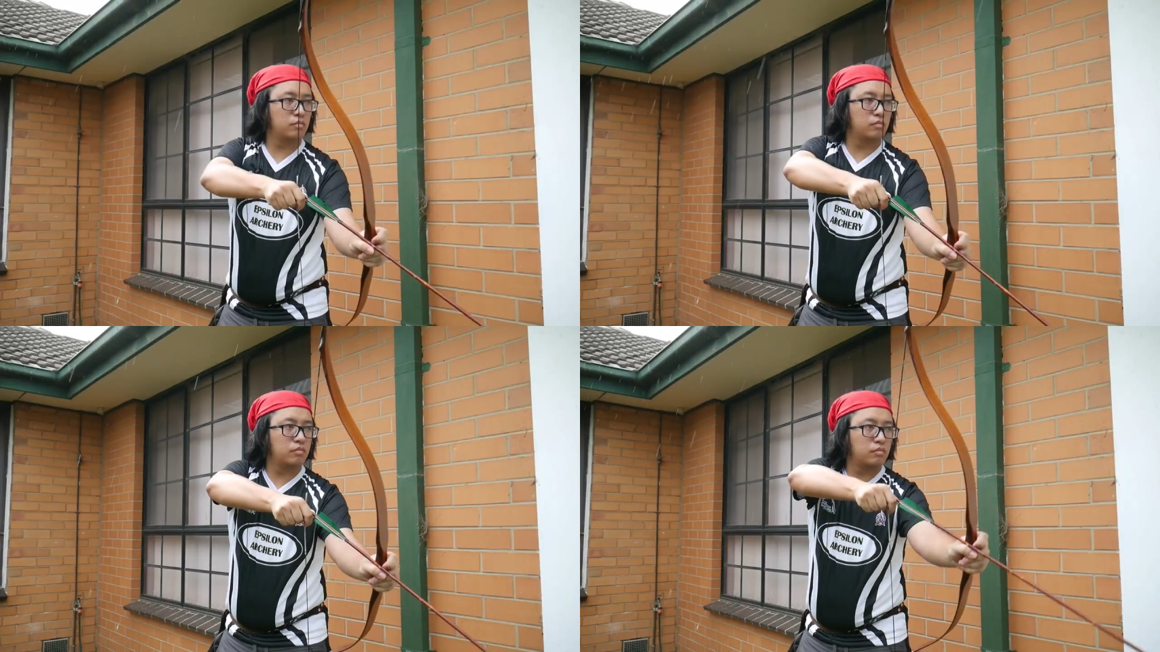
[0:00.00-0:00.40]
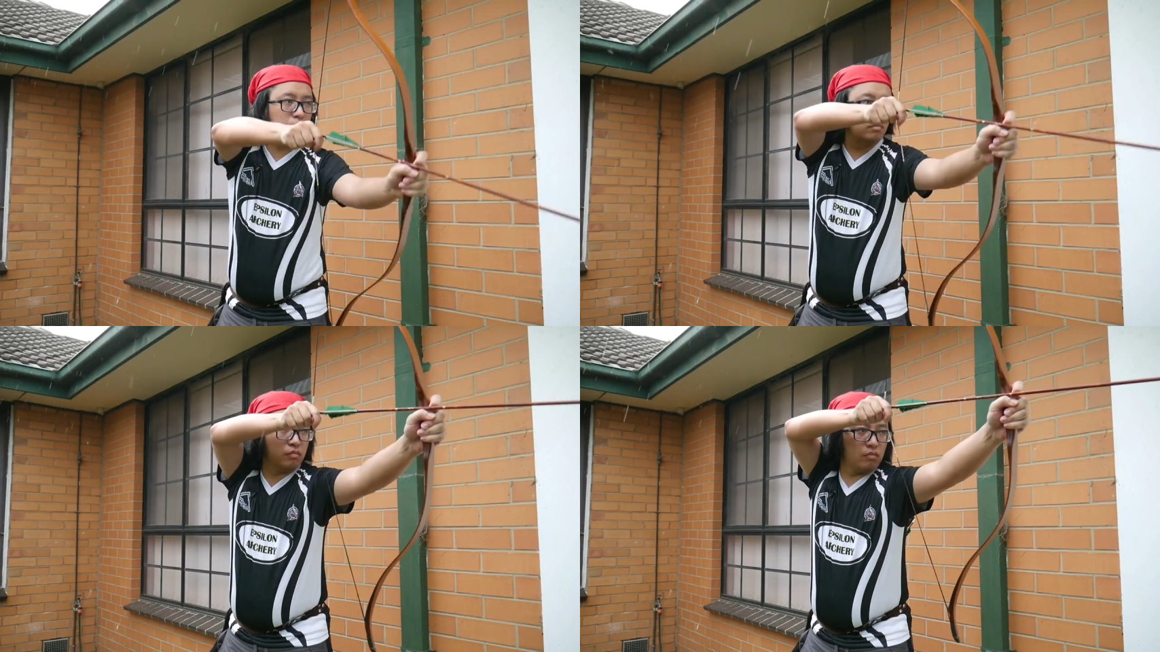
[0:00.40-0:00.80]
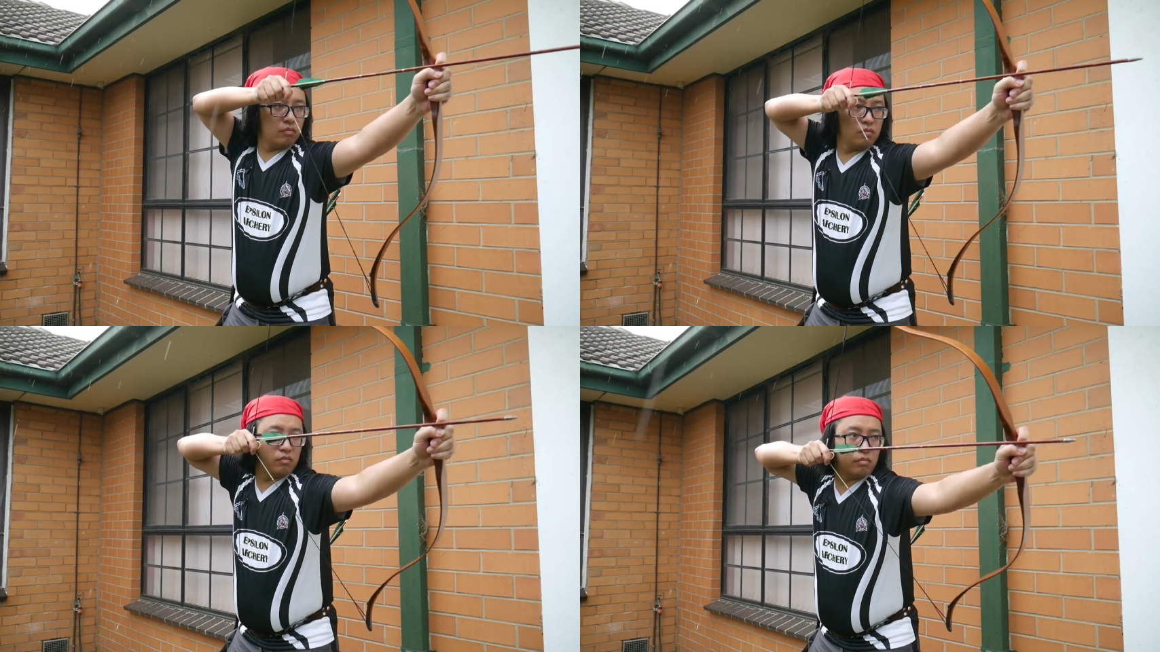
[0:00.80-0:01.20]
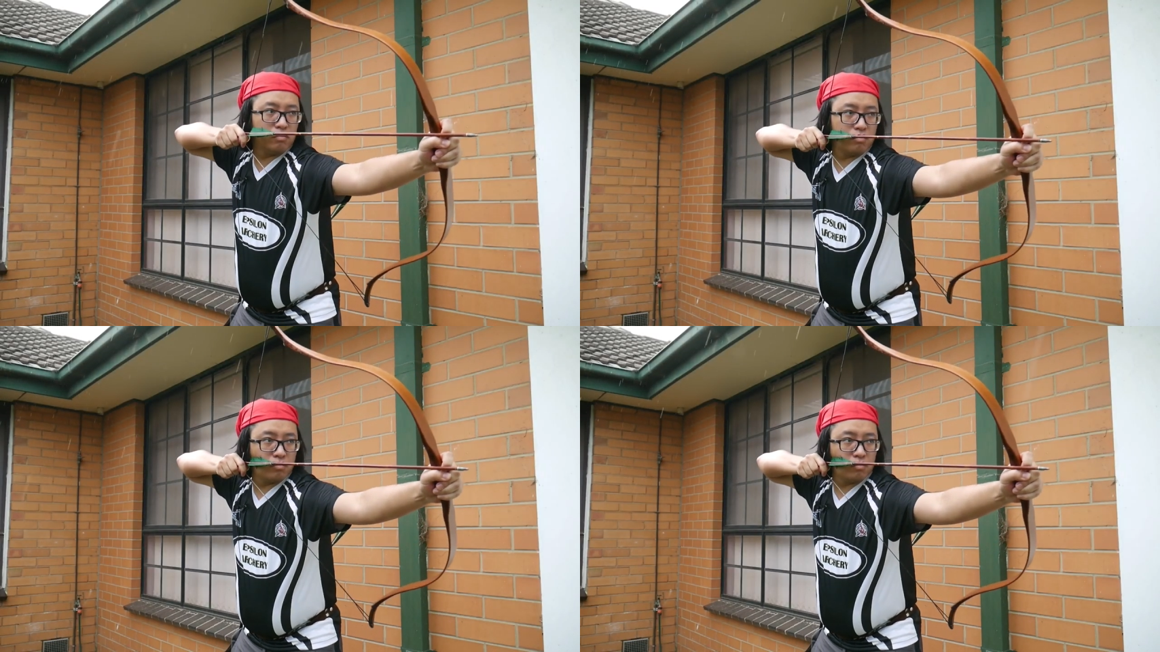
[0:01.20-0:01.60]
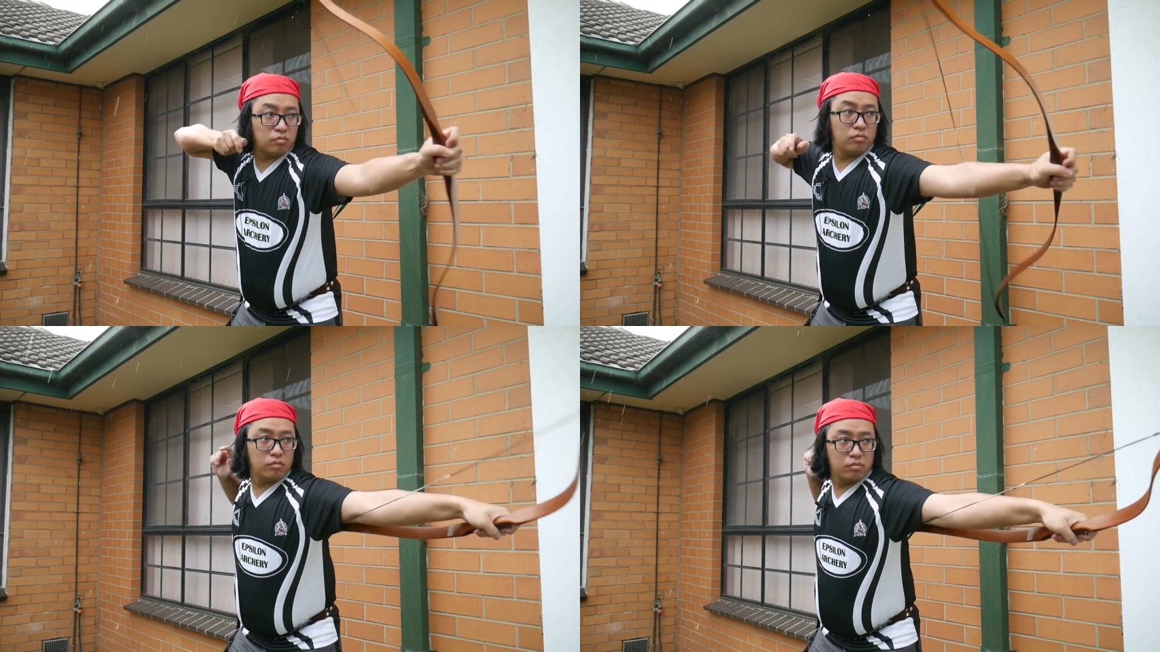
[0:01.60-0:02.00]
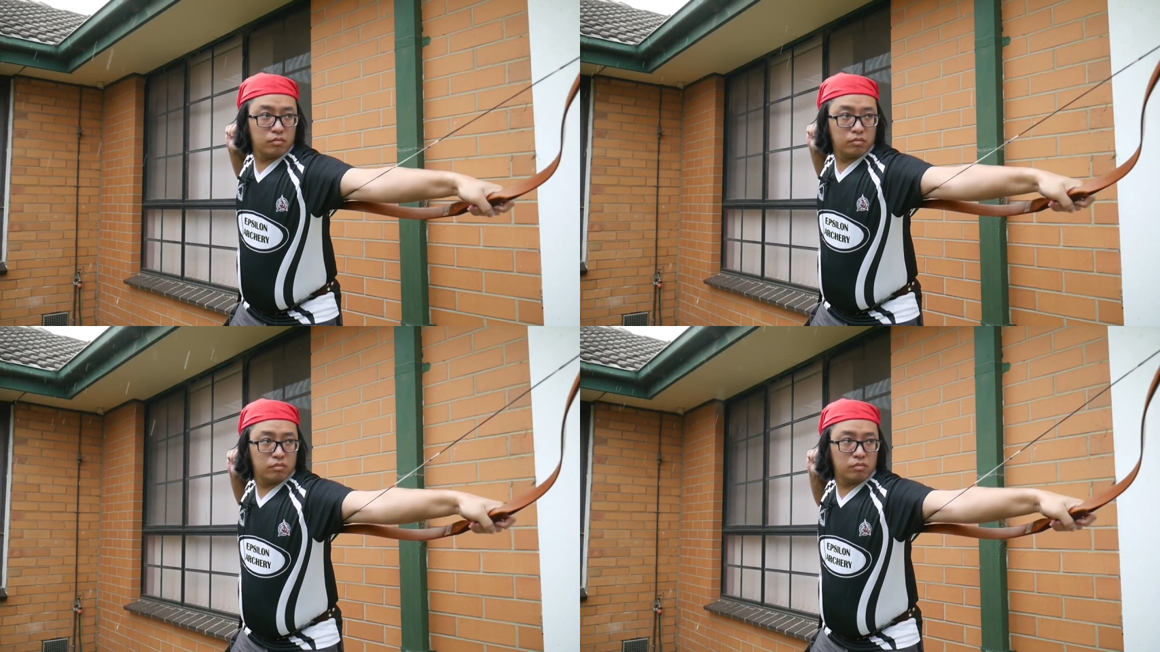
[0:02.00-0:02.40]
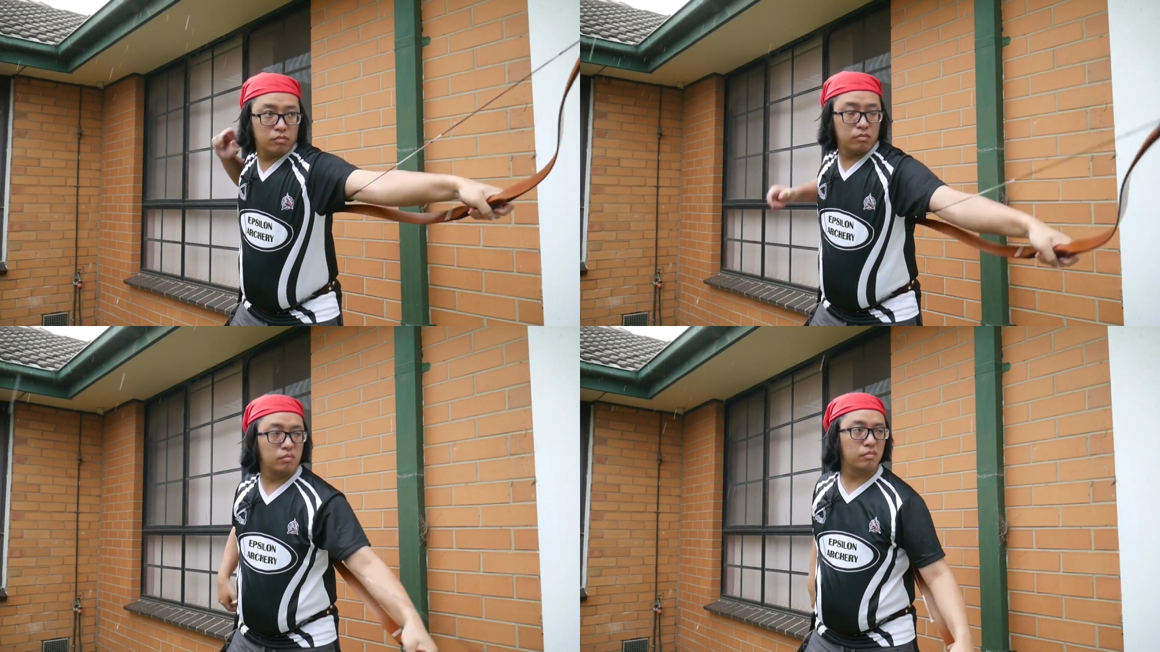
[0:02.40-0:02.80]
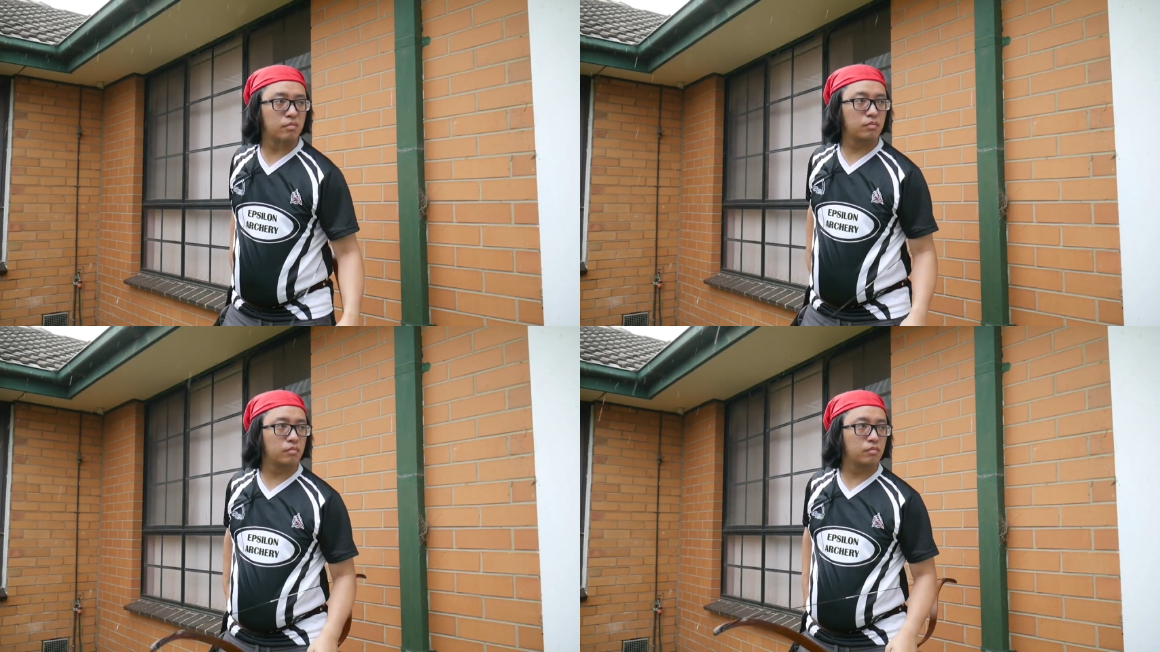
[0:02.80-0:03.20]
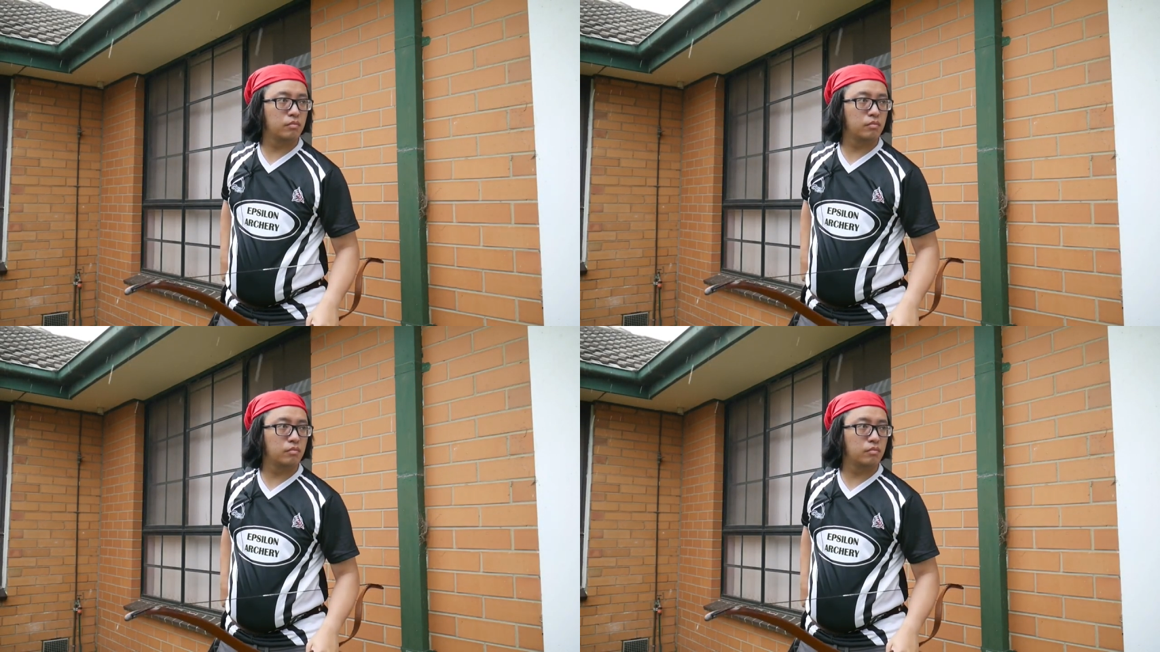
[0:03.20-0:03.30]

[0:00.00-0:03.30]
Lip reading: (no one is talking)